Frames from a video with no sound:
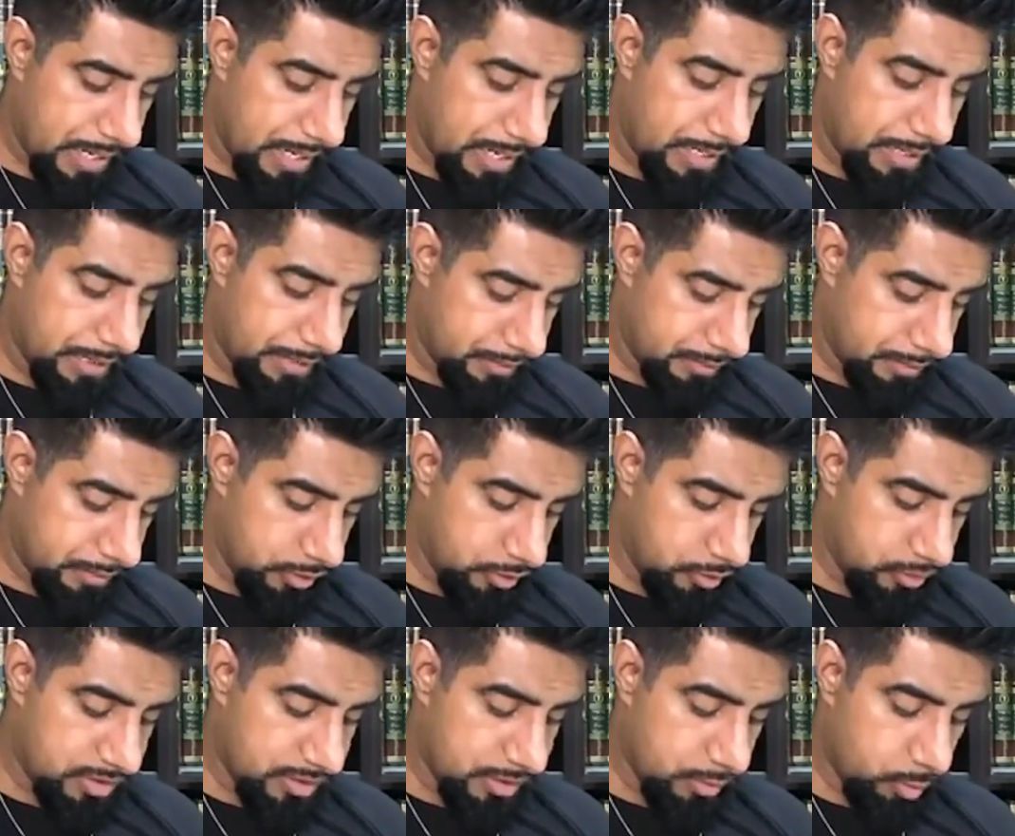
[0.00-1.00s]
And
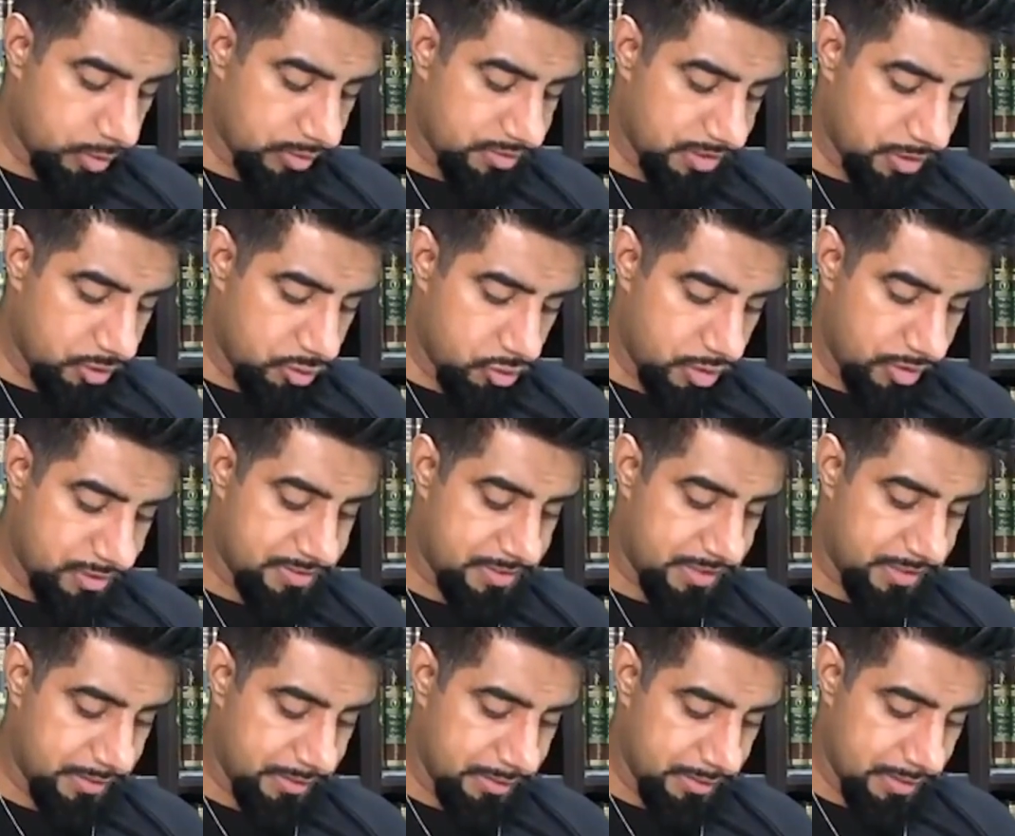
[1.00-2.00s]
you see what's
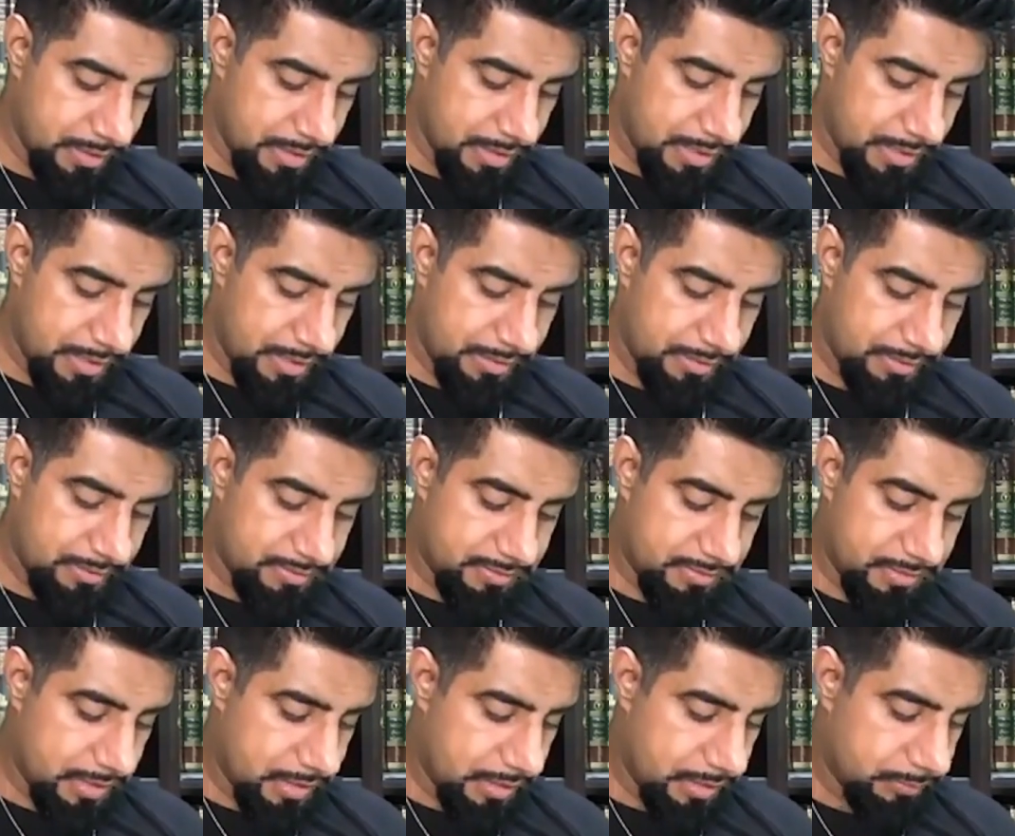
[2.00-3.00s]
interesting
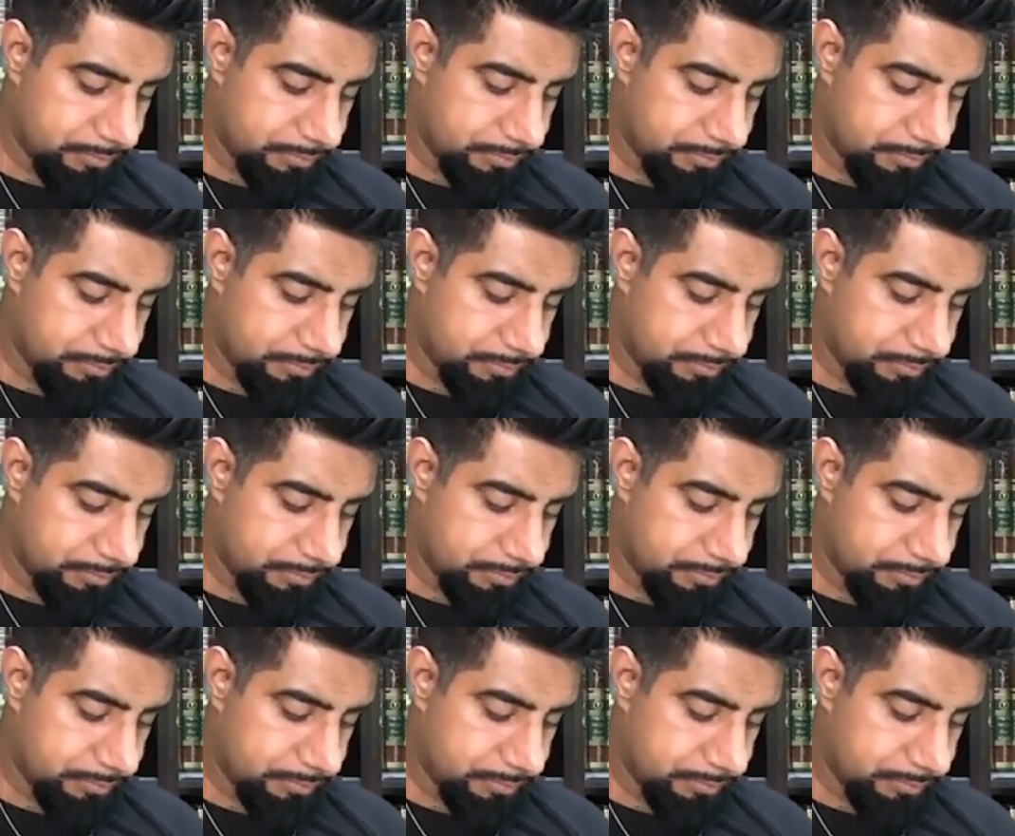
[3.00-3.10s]
is